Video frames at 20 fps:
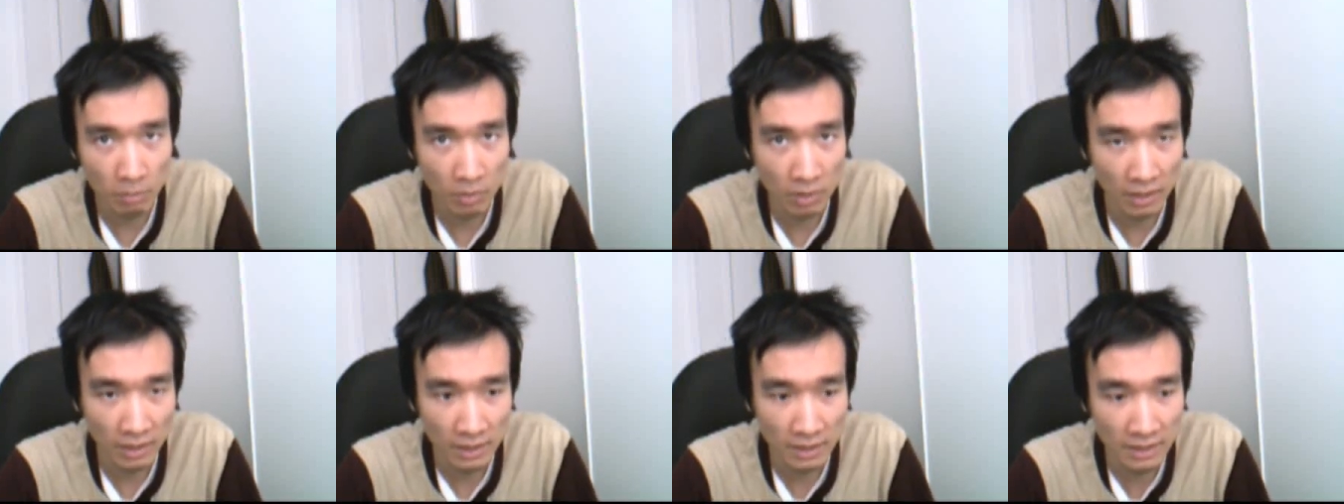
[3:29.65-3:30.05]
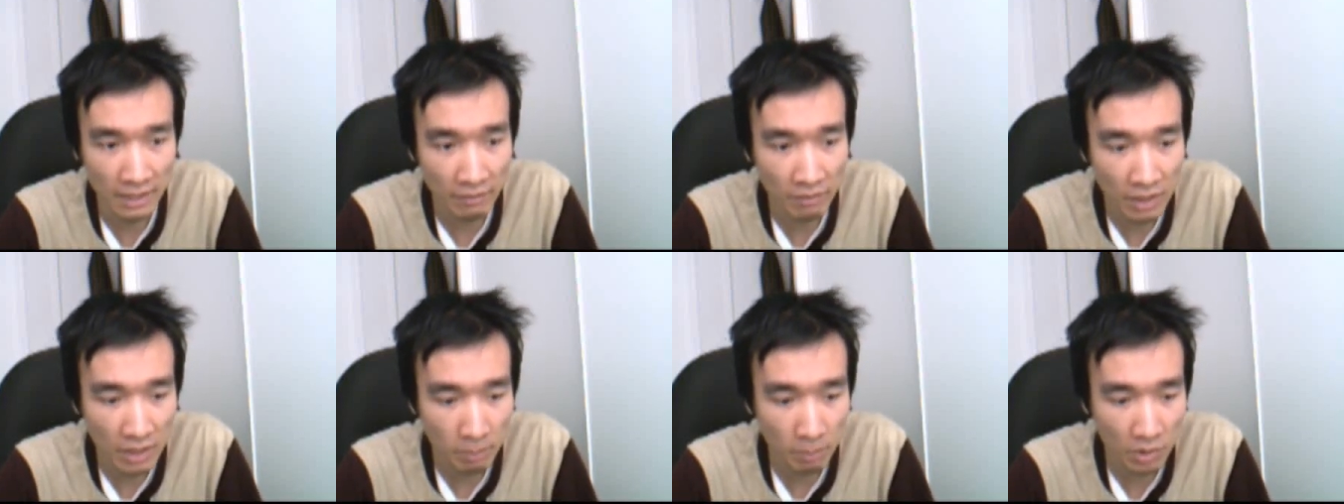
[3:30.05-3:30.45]
Like
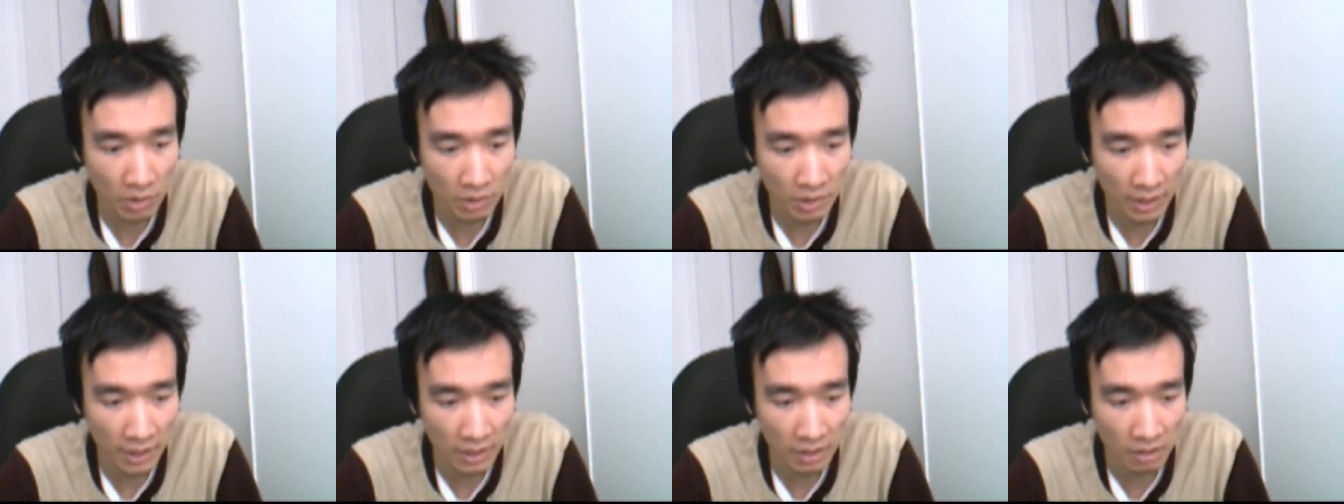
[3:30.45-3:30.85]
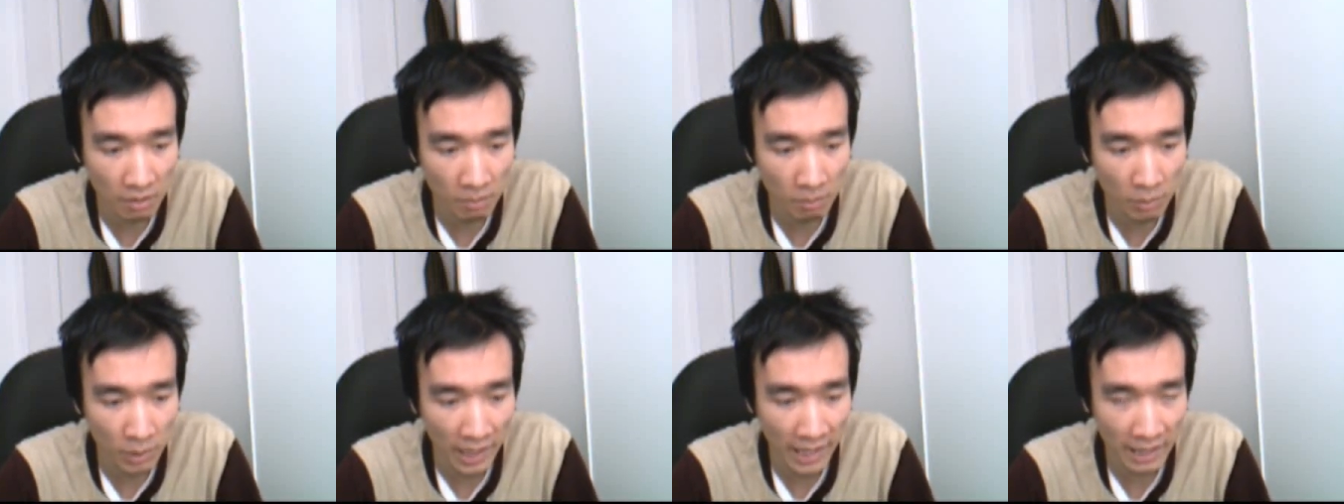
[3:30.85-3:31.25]
70%
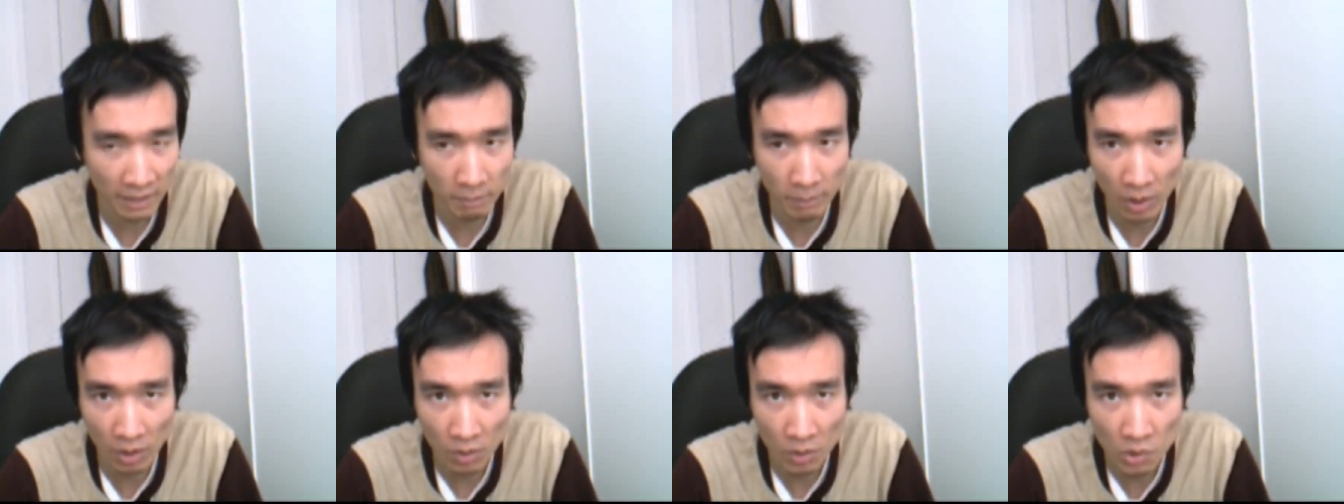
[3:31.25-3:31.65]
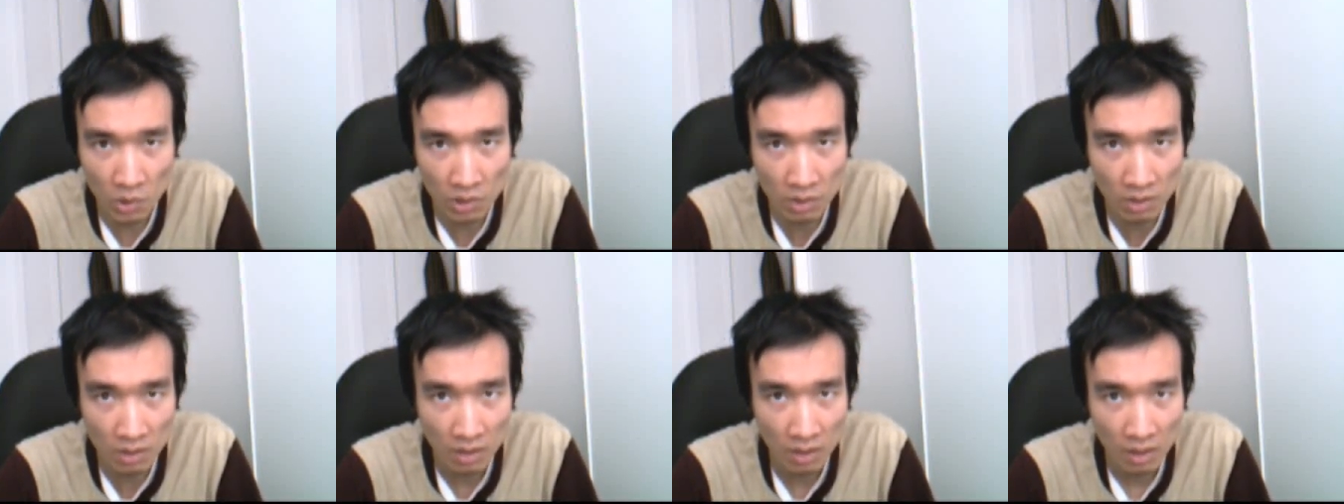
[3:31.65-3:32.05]
brag
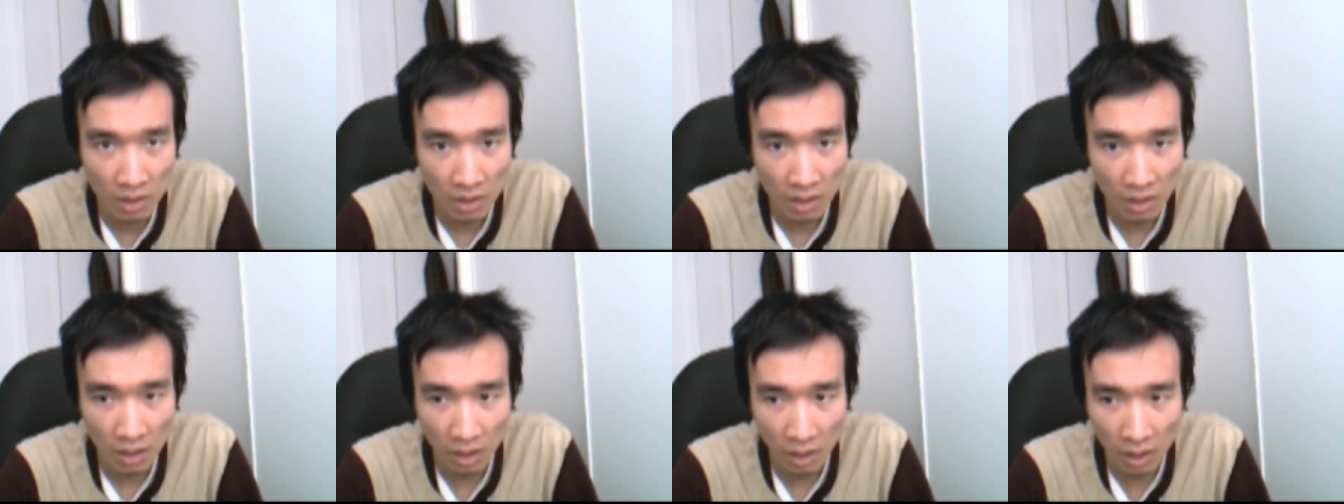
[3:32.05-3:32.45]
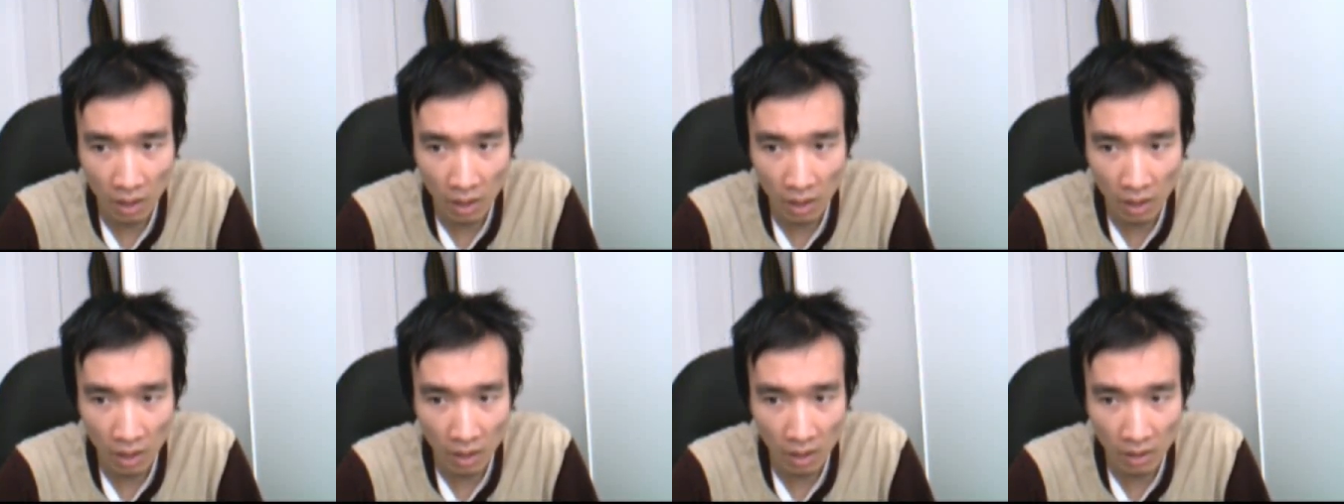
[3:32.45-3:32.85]
posts,
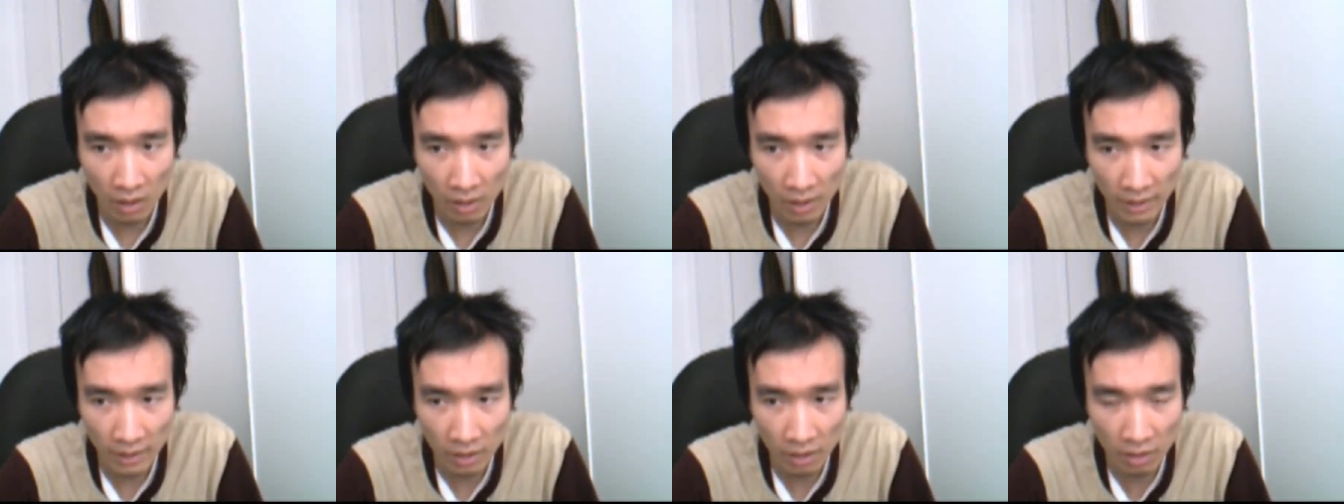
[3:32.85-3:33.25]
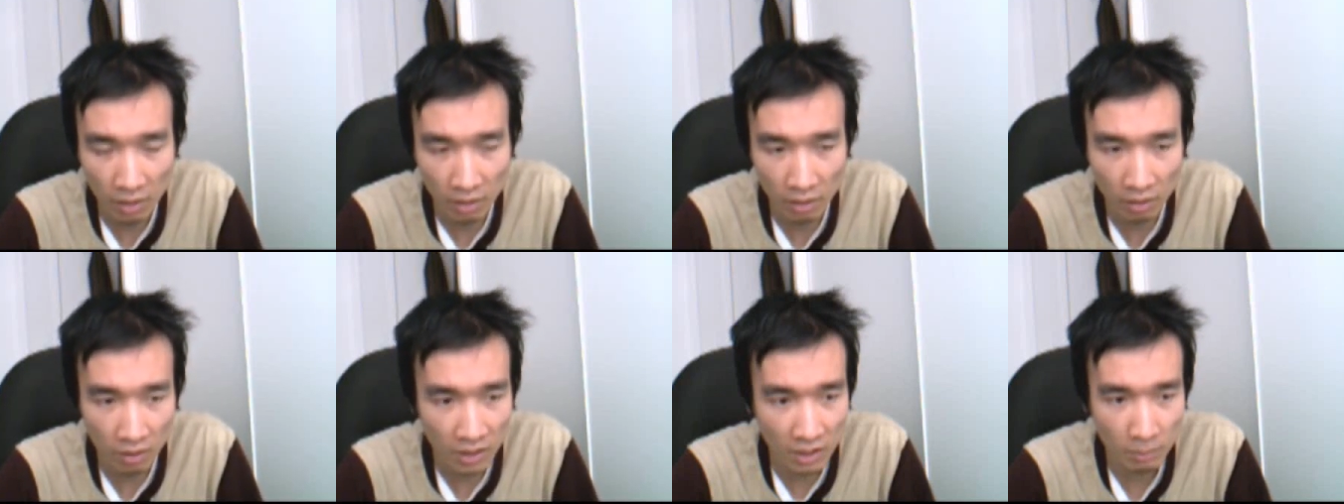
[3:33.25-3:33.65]
like
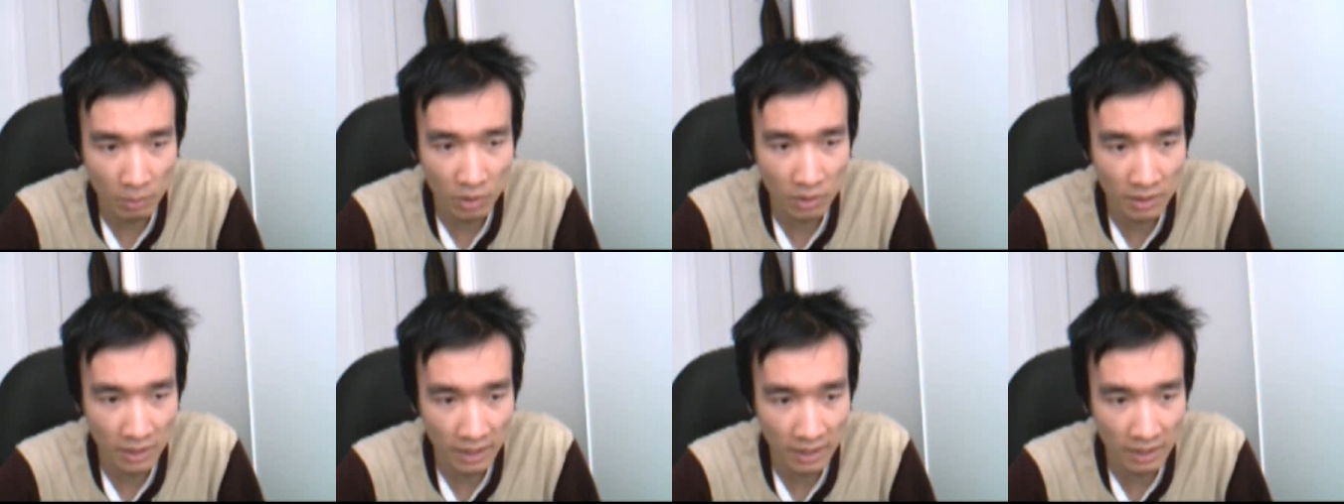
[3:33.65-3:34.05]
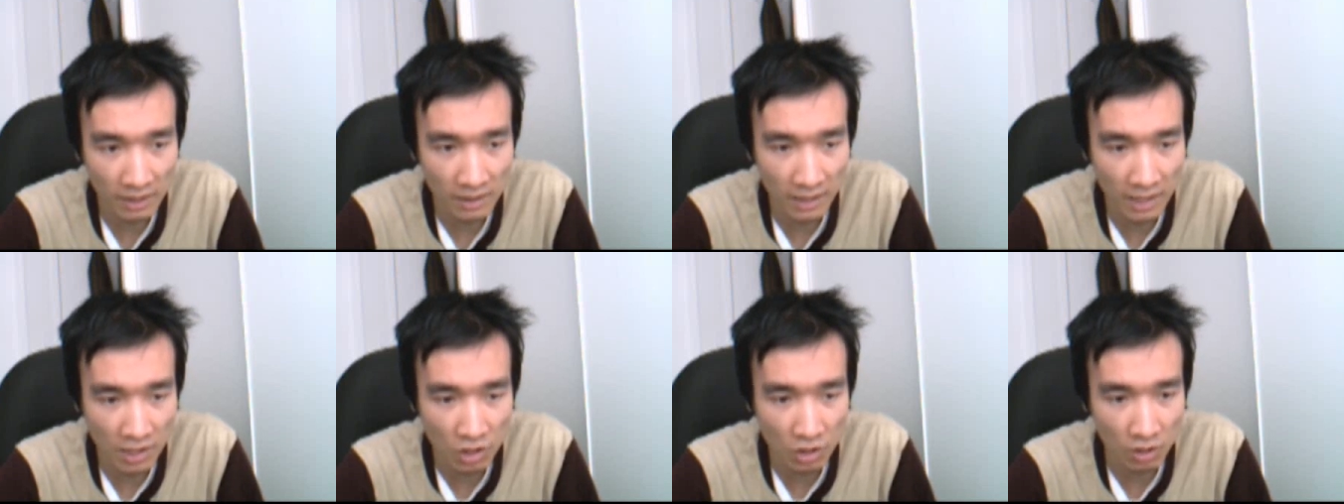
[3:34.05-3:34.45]
30%
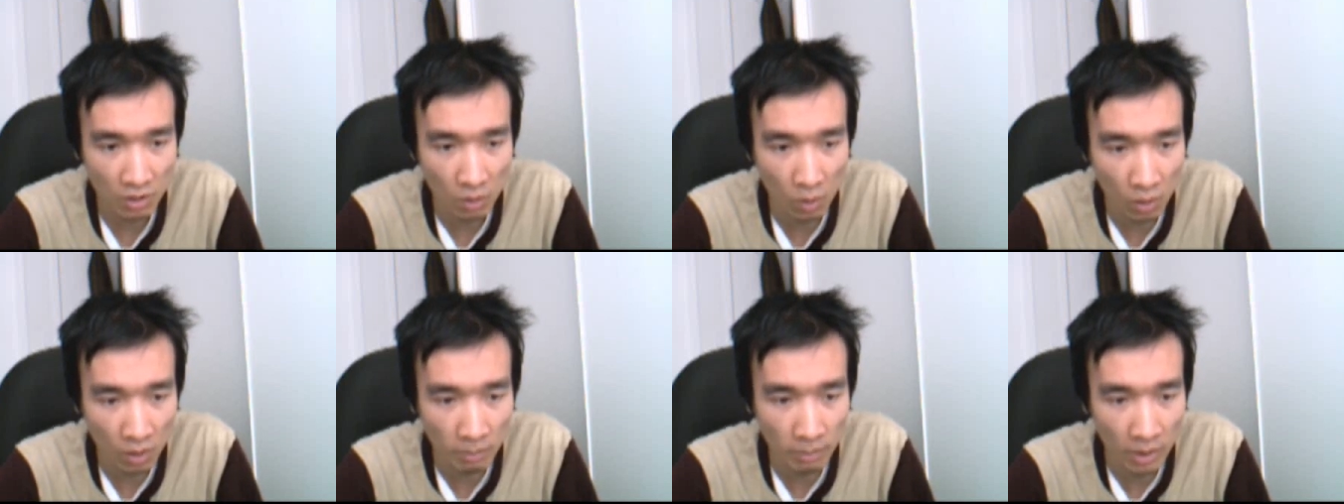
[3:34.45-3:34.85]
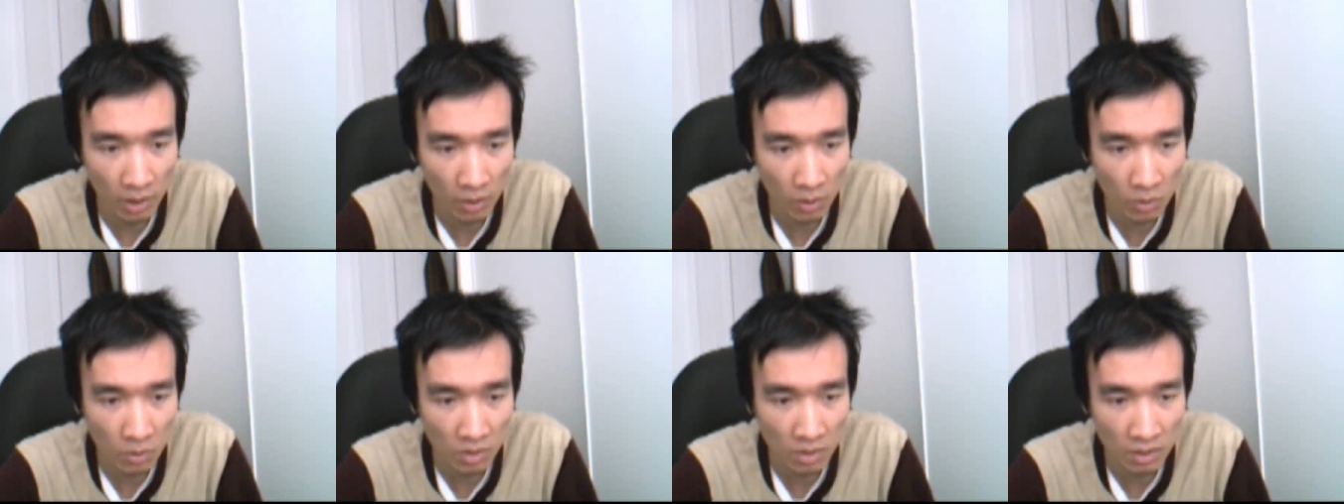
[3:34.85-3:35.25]
attention whore
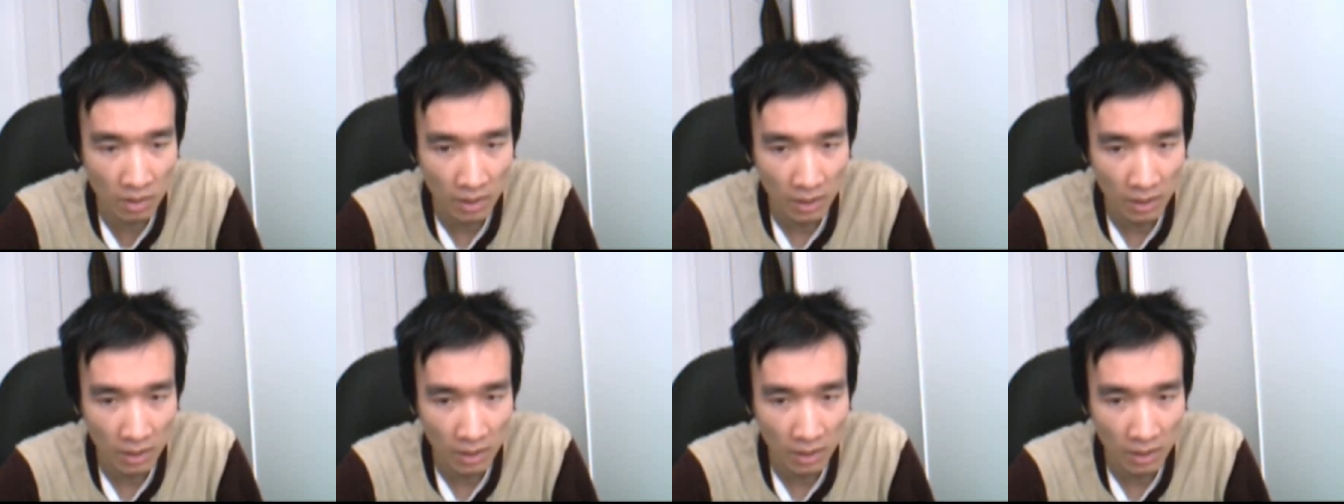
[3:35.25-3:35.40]
posts,